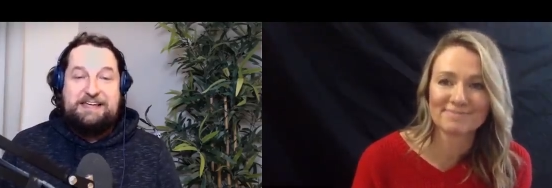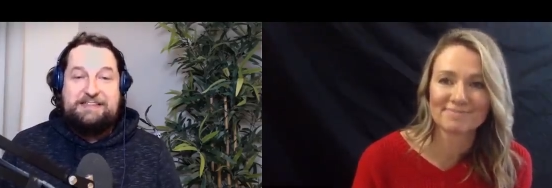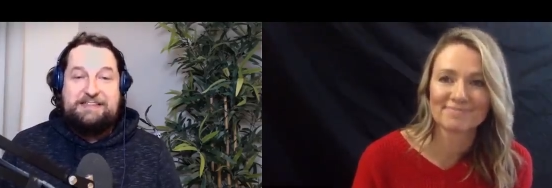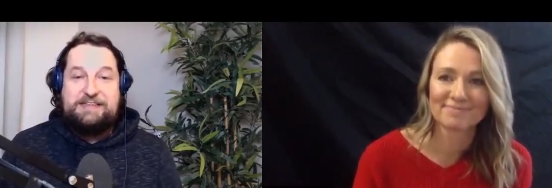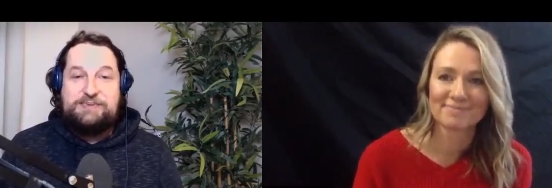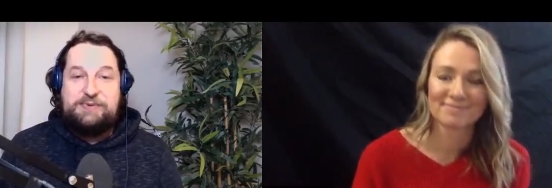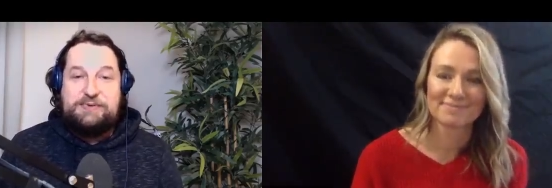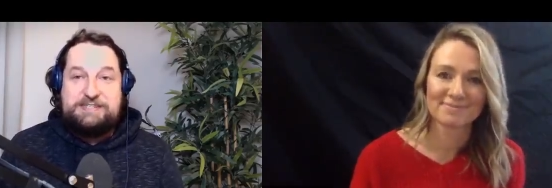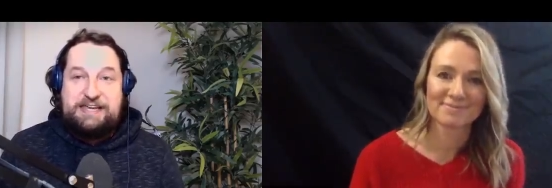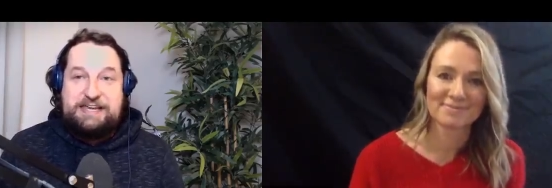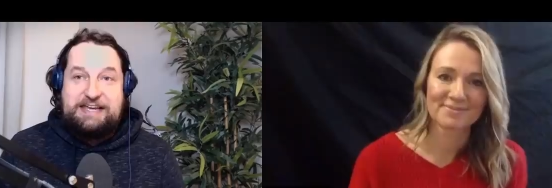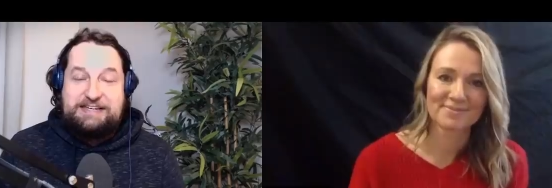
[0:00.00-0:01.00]
Speaker 1: that's going to
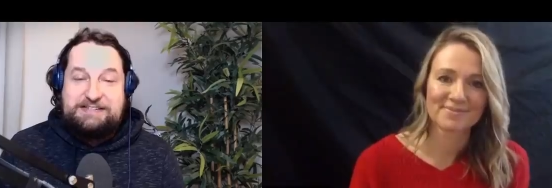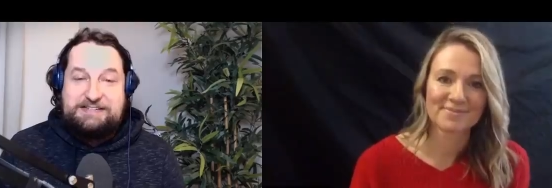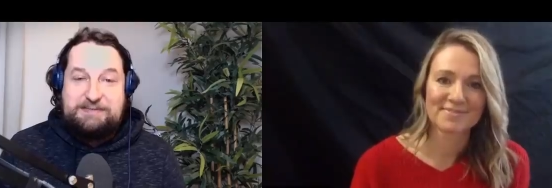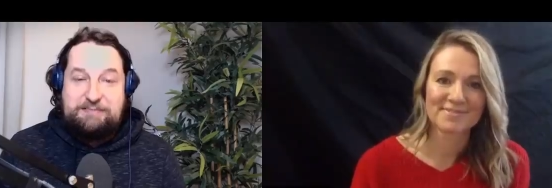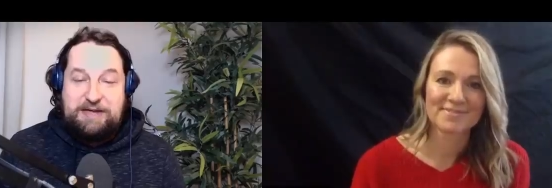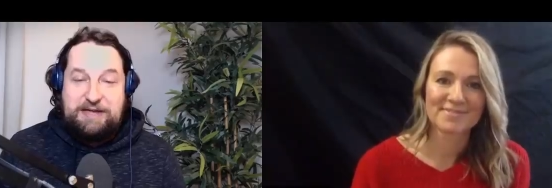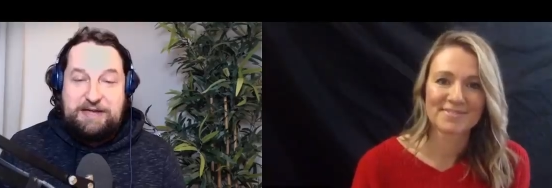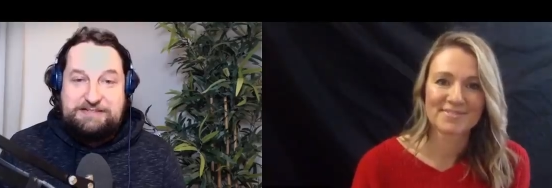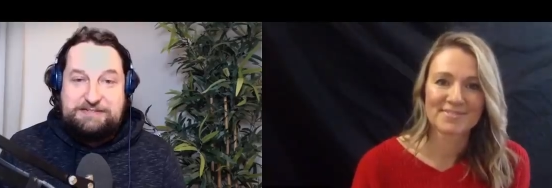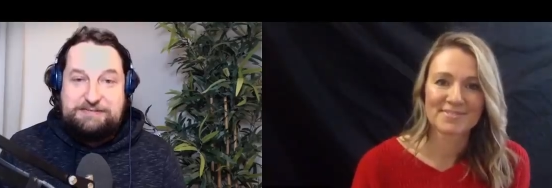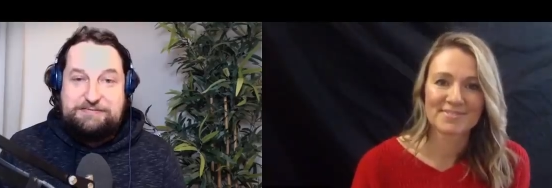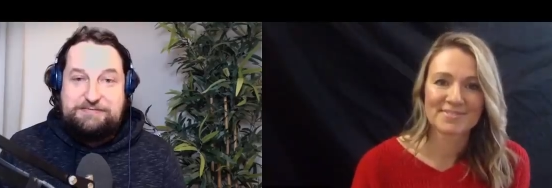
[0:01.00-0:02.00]
ease the
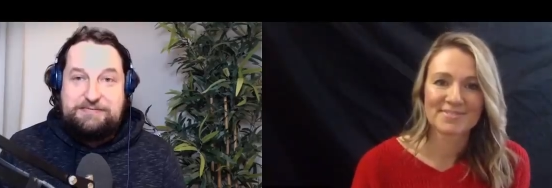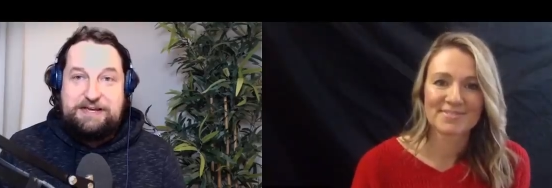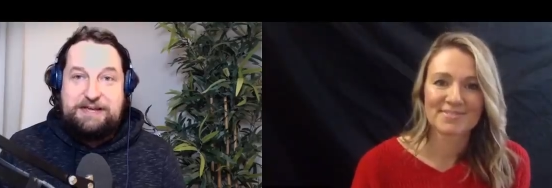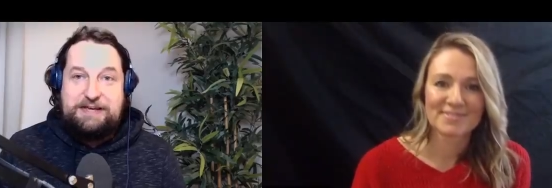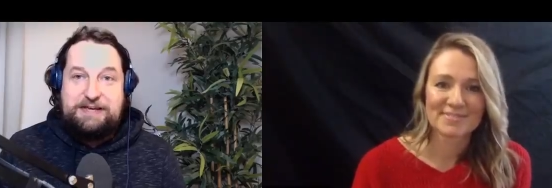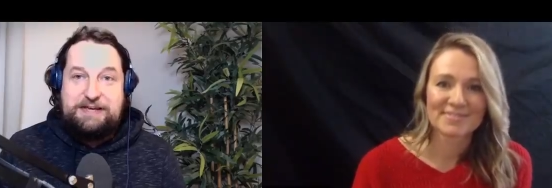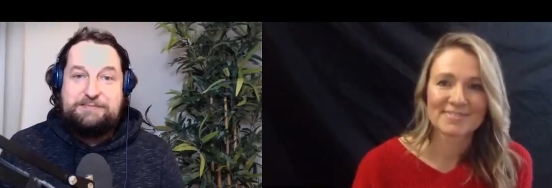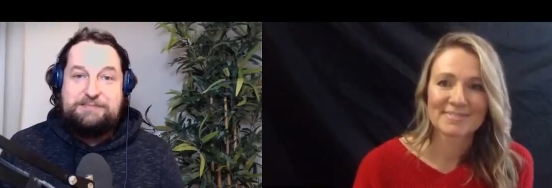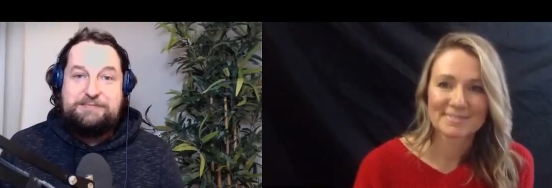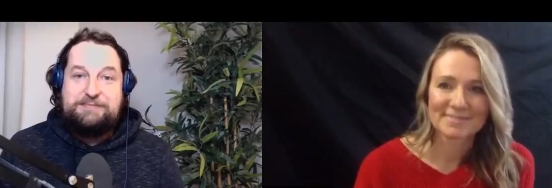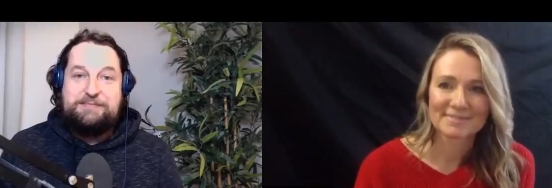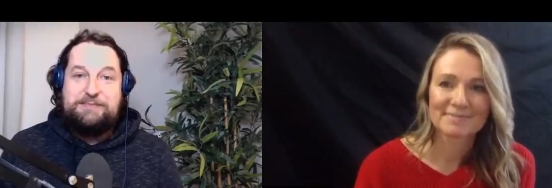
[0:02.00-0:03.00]
minds of um,
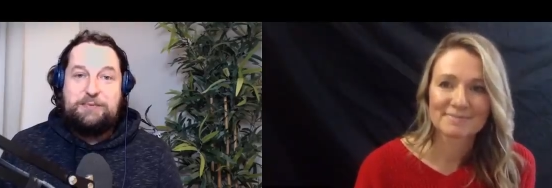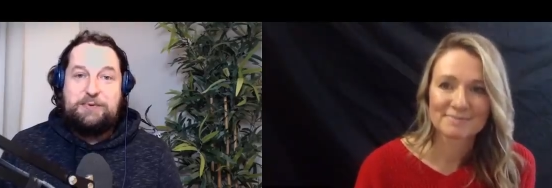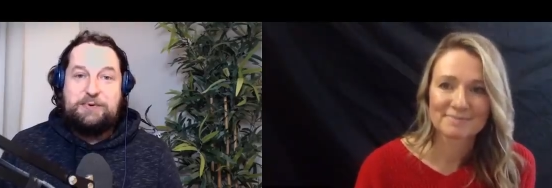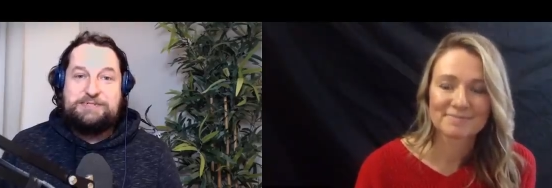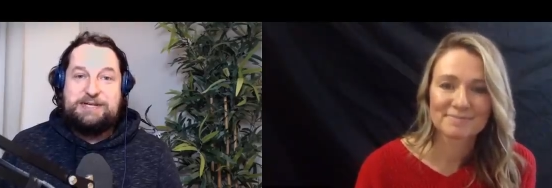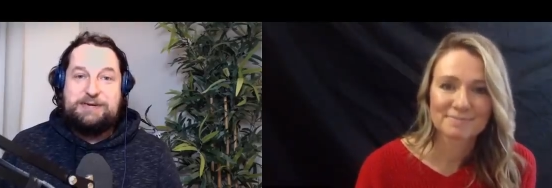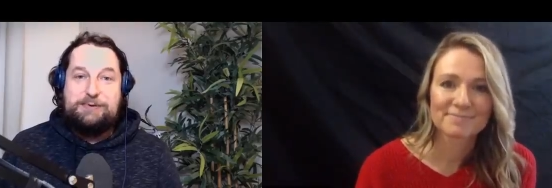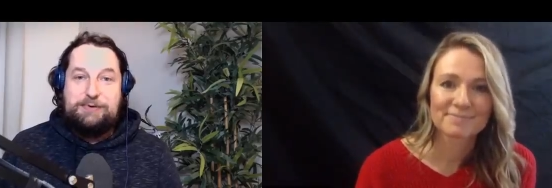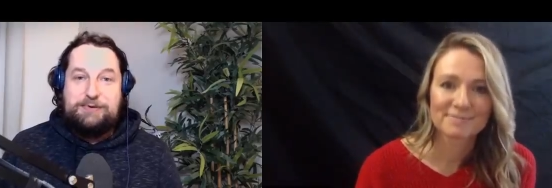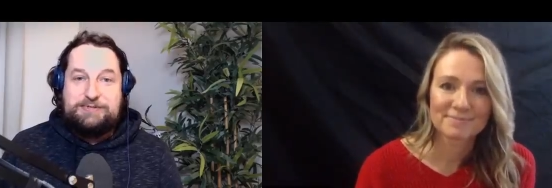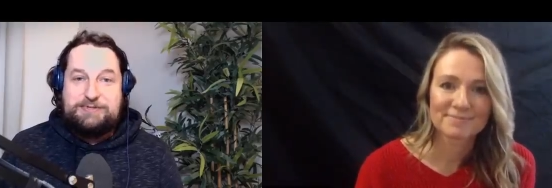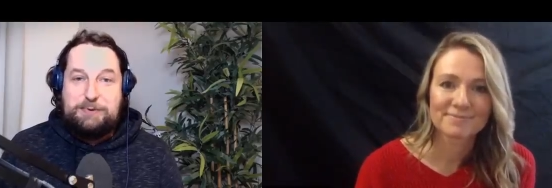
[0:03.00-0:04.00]
the Watchtower
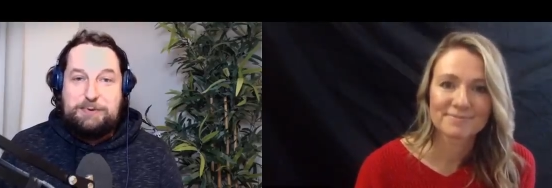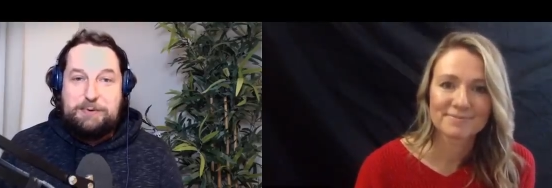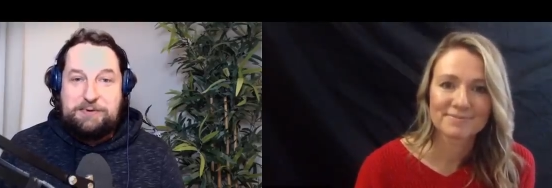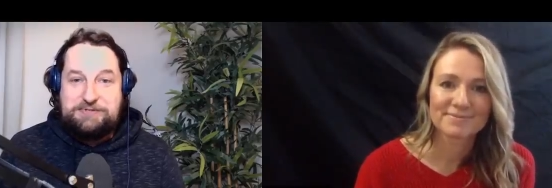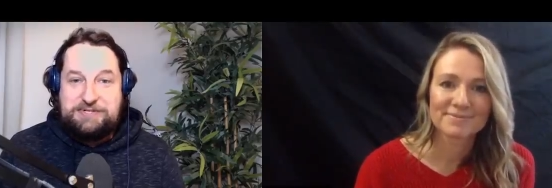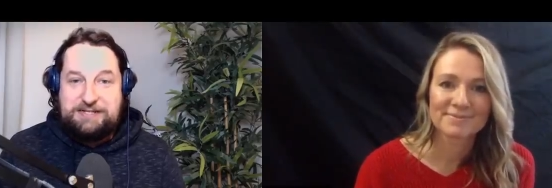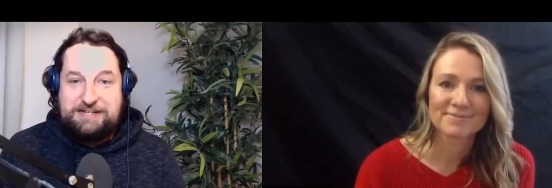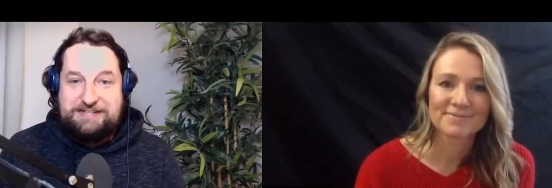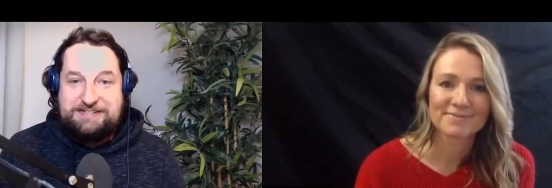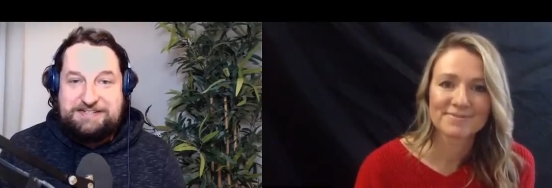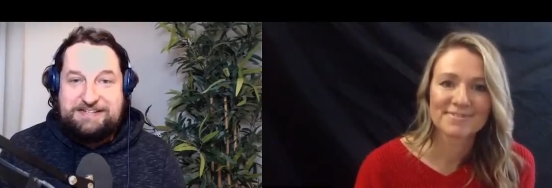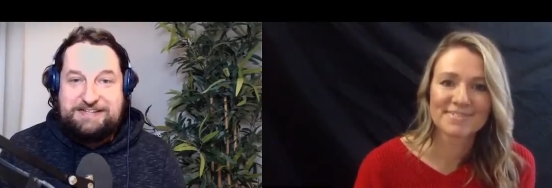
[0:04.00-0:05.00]
lawyers who are watching
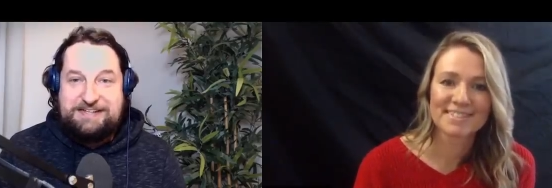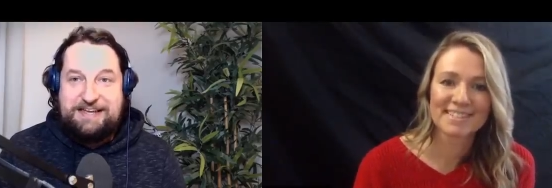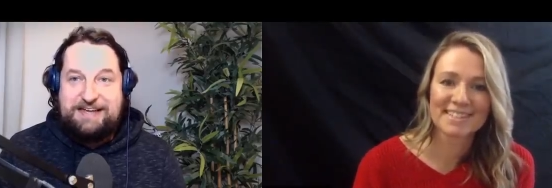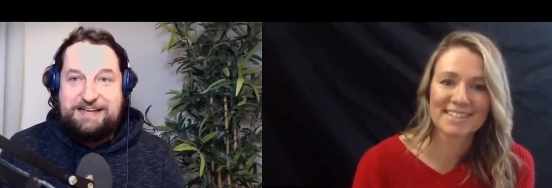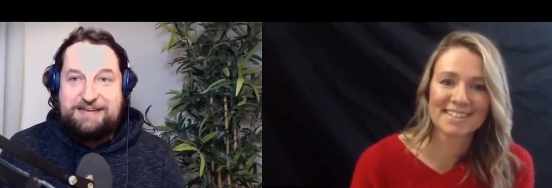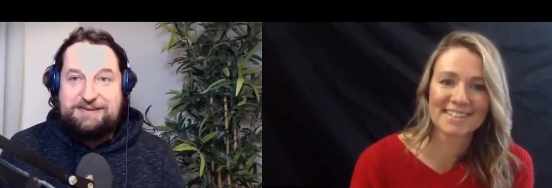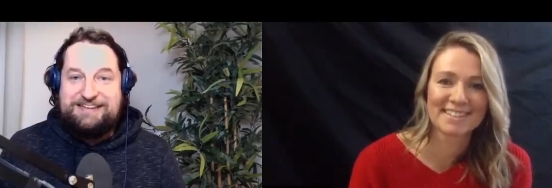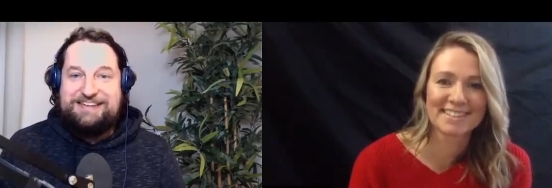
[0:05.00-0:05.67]
this. Uh,